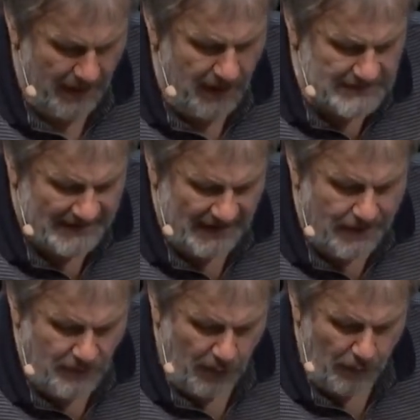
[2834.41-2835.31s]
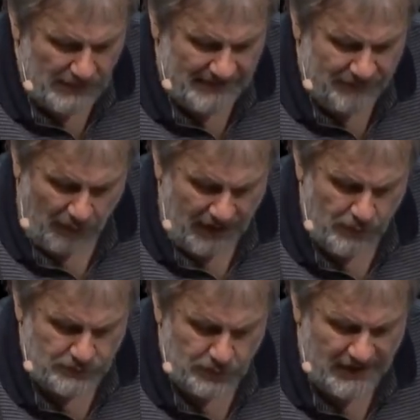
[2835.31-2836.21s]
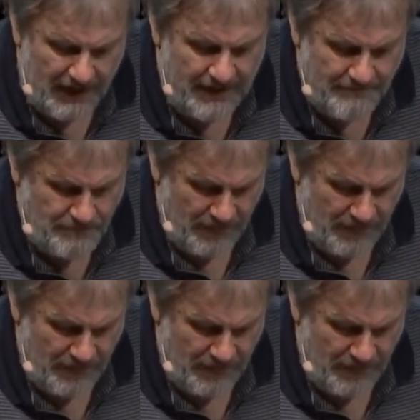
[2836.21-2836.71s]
The same holds for how today,